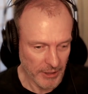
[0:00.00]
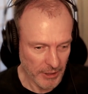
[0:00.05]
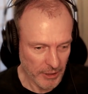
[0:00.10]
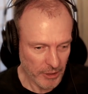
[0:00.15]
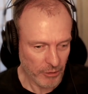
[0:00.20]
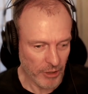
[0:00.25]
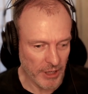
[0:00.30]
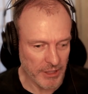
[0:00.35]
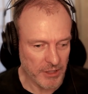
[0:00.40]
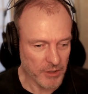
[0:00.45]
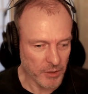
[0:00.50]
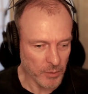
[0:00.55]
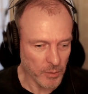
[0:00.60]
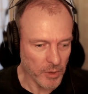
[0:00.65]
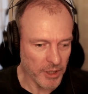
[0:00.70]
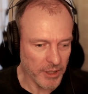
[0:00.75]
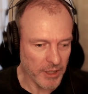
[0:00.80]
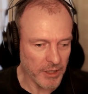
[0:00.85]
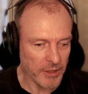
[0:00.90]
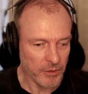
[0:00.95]
created a
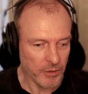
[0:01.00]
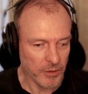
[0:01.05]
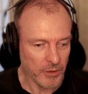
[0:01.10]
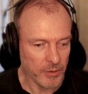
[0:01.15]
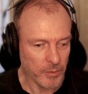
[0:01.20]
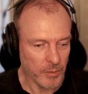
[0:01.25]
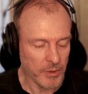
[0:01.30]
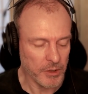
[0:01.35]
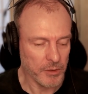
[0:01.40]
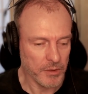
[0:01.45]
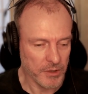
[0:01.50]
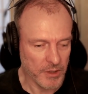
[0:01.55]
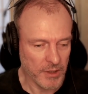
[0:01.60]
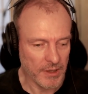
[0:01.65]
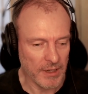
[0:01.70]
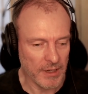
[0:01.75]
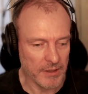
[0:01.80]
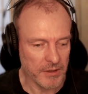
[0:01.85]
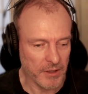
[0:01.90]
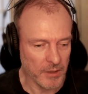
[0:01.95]
working group, which was at
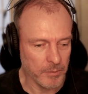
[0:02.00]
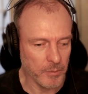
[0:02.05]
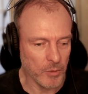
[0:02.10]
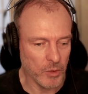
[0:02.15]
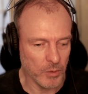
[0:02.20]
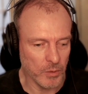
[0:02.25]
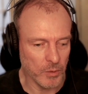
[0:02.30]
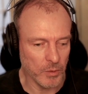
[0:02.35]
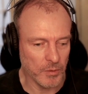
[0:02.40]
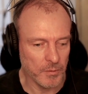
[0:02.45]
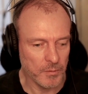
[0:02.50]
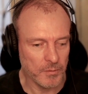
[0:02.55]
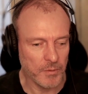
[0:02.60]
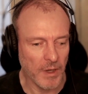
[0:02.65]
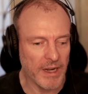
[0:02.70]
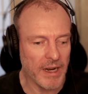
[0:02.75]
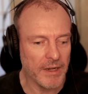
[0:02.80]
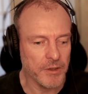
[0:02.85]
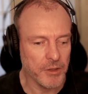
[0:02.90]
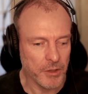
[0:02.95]
that time called
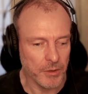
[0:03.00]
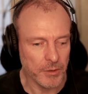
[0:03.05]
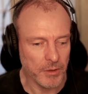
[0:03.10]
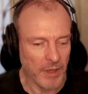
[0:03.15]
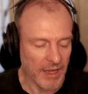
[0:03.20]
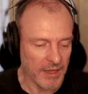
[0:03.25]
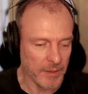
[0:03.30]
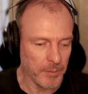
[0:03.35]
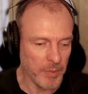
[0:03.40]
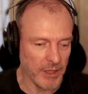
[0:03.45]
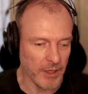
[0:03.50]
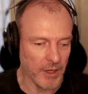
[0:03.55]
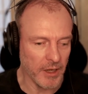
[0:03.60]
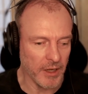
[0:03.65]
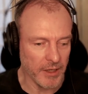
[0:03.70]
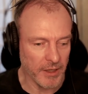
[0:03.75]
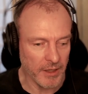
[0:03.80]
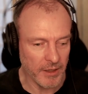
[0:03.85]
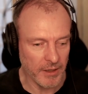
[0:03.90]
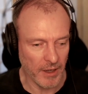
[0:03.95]
Financial
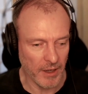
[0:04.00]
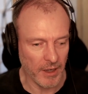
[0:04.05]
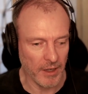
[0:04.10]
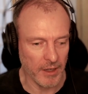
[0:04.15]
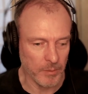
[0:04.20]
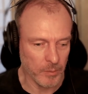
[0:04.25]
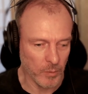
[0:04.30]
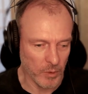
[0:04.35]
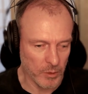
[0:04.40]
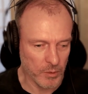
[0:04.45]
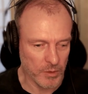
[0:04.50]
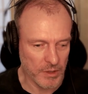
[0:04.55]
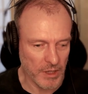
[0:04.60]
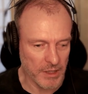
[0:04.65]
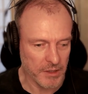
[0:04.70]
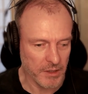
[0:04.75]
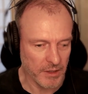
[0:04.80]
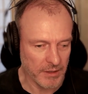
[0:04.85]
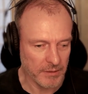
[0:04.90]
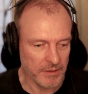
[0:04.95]
API, which was
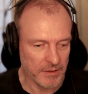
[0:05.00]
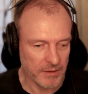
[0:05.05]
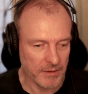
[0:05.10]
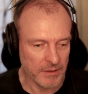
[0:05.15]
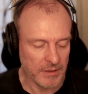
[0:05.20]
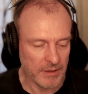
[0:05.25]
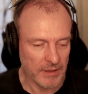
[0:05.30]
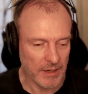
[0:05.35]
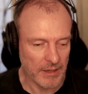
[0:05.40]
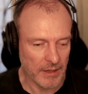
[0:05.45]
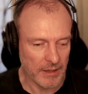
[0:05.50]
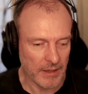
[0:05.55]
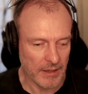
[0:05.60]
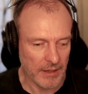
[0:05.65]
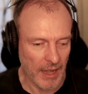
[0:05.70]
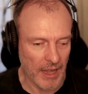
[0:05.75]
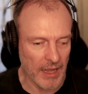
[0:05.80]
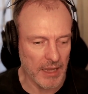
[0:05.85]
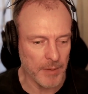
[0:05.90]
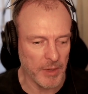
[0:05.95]
actually
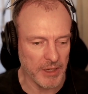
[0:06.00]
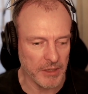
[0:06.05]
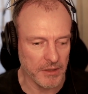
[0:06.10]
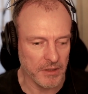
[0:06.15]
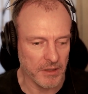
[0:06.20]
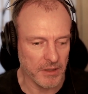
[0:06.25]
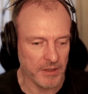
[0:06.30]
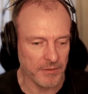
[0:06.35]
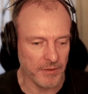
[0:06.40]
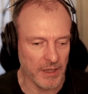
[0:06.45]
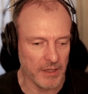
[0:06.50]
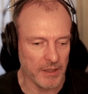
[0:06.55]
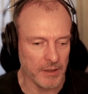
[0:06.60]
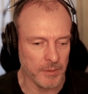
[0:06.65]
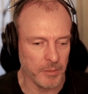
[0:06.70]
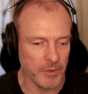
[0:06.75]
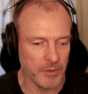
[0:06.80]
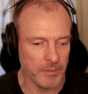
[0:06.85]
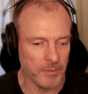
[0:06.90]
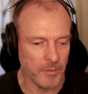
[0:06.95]
aiming to develop
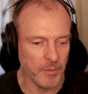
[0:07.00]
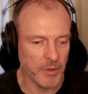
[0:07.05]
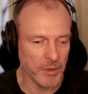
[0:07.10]
the